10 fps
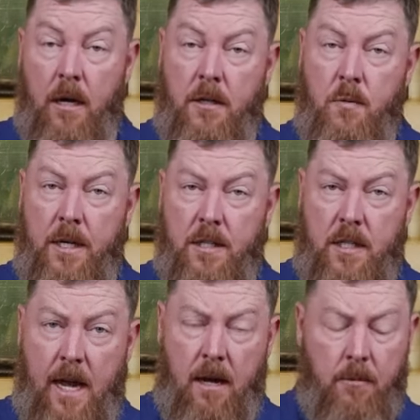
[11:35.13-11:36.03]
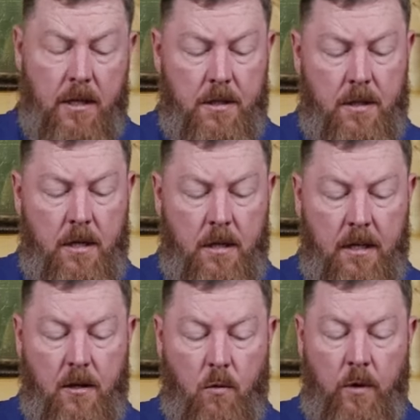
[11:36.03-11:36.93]
we established that the
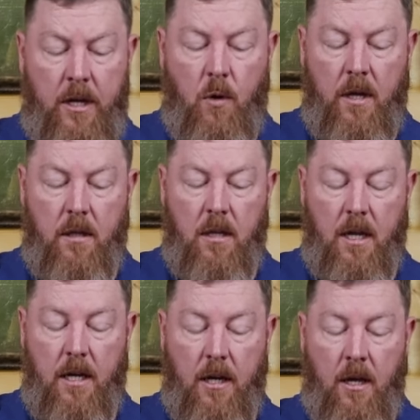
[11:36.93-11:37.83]
recoil lug